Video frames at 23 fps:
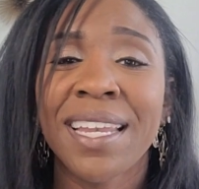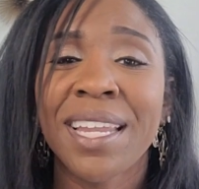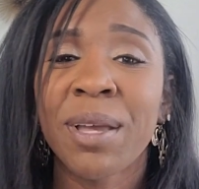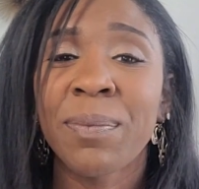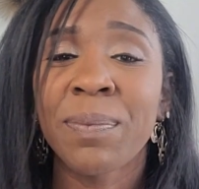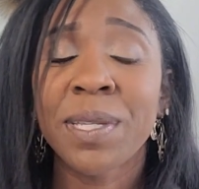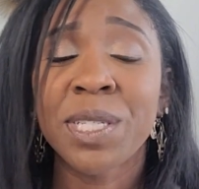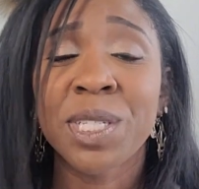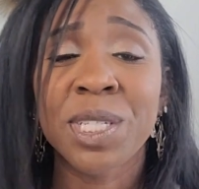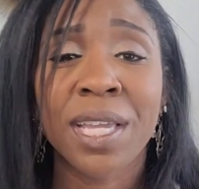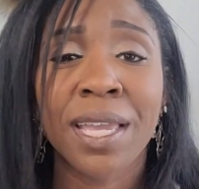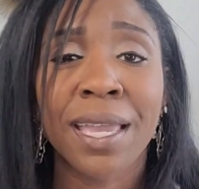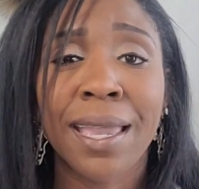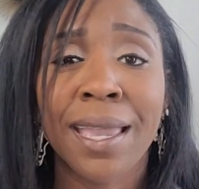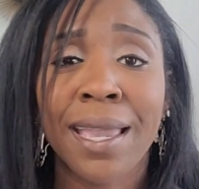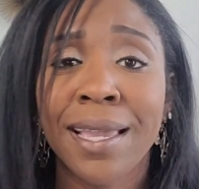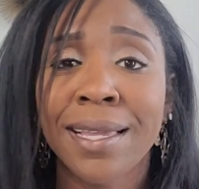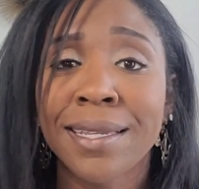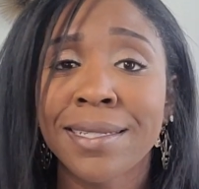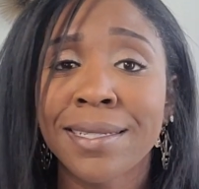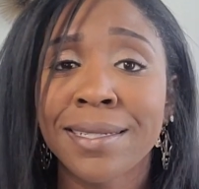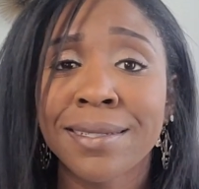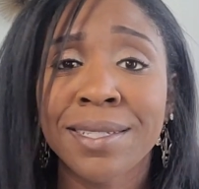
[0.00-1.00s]
to help you
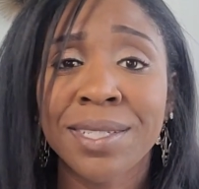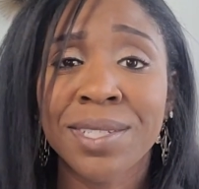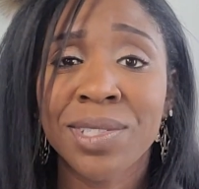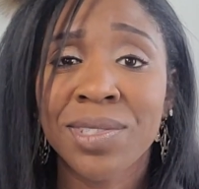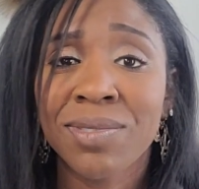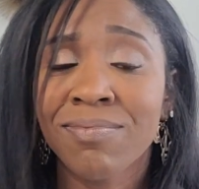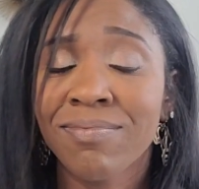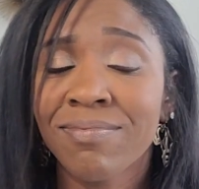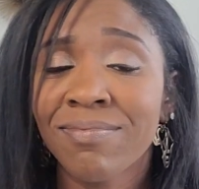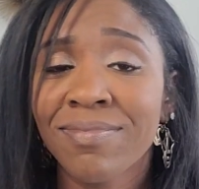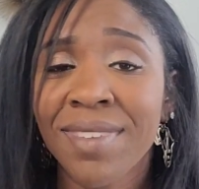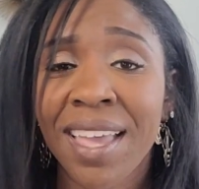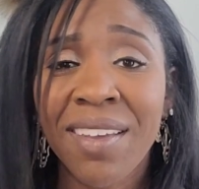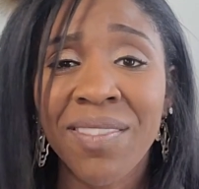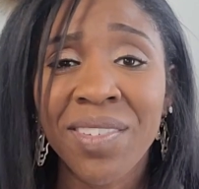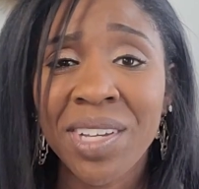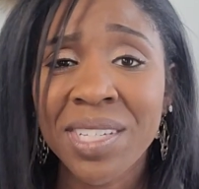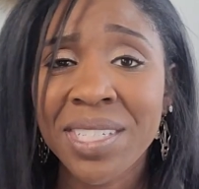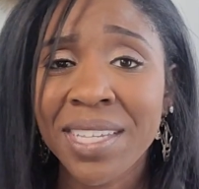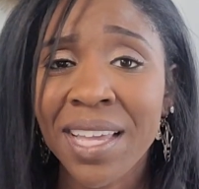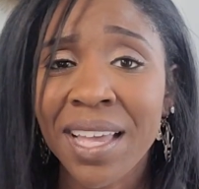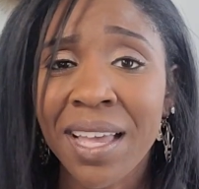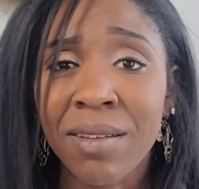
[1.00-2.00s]
change and just have a
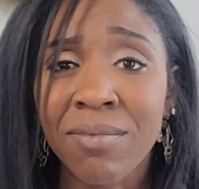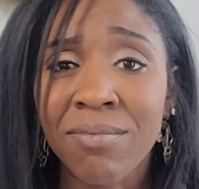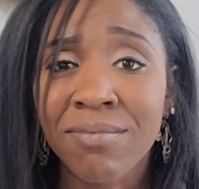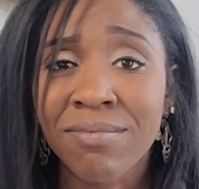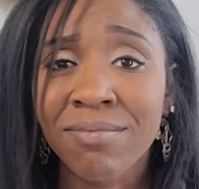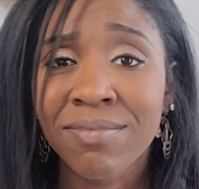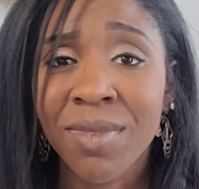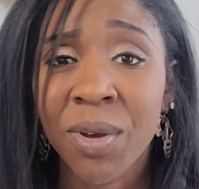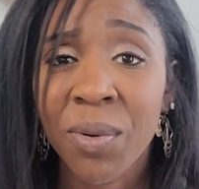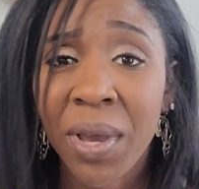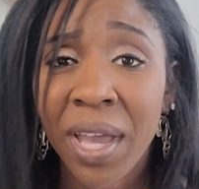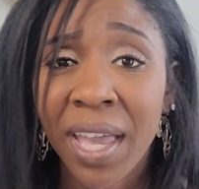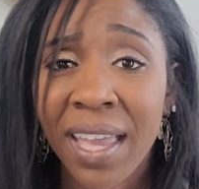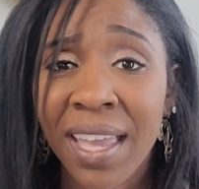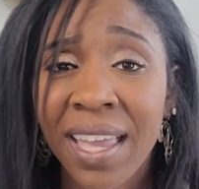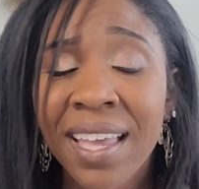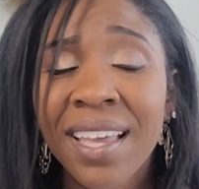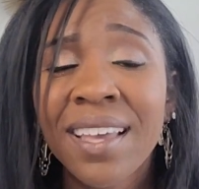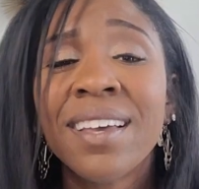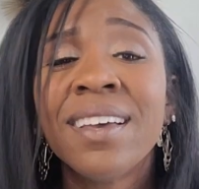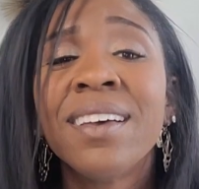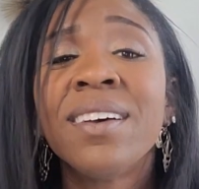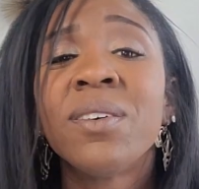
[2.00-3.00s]
good time. Okay,
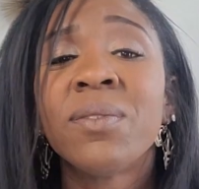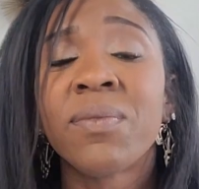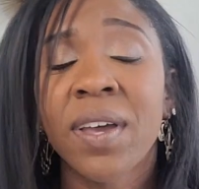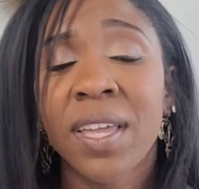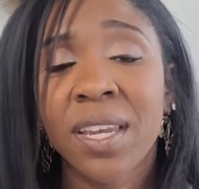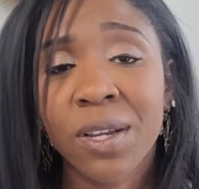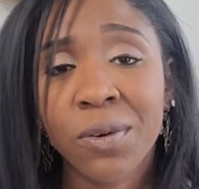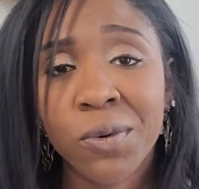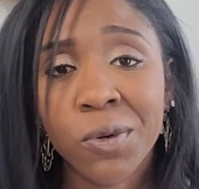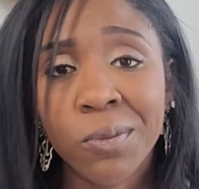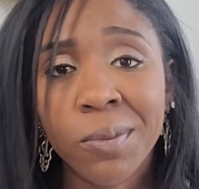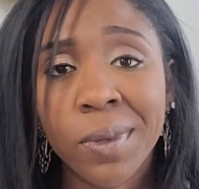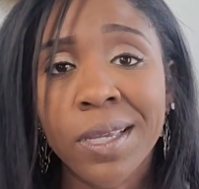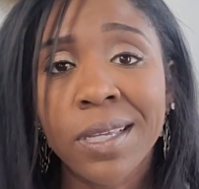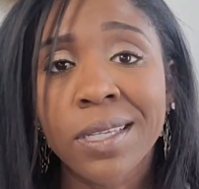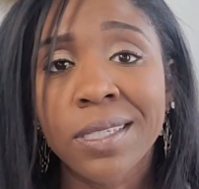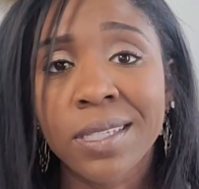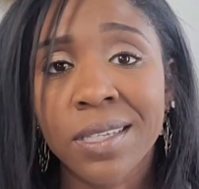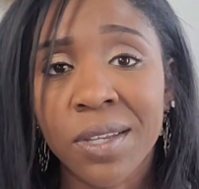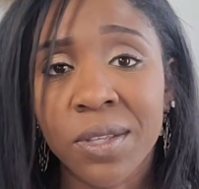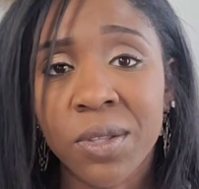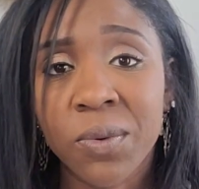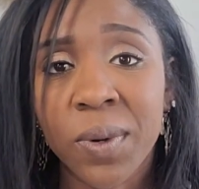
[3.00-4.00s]
finding a roommate
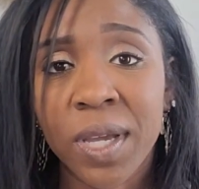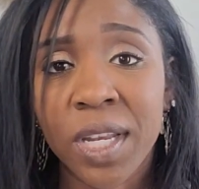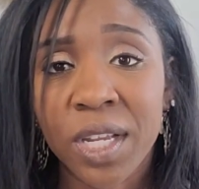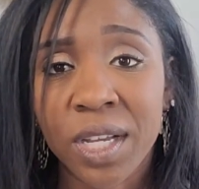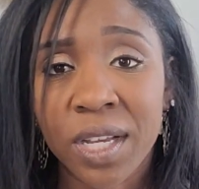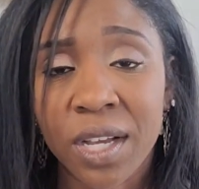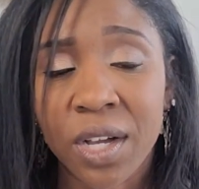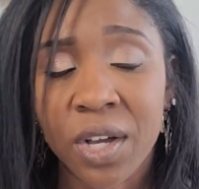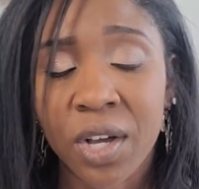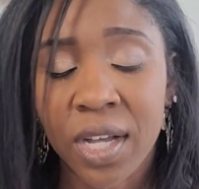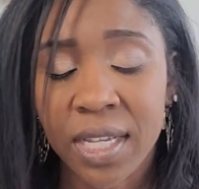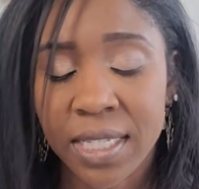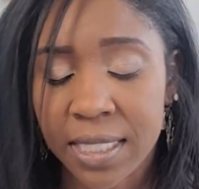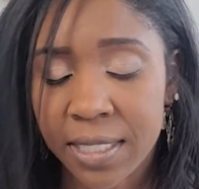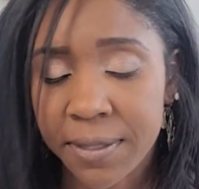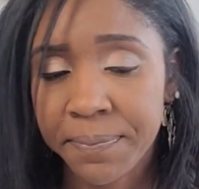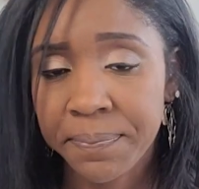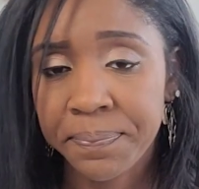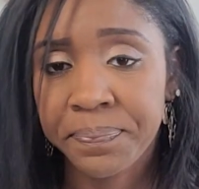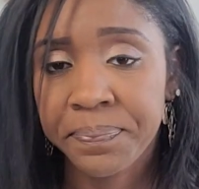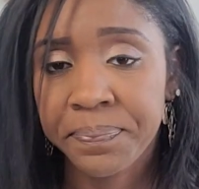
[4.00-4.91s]
is another way to cut costs.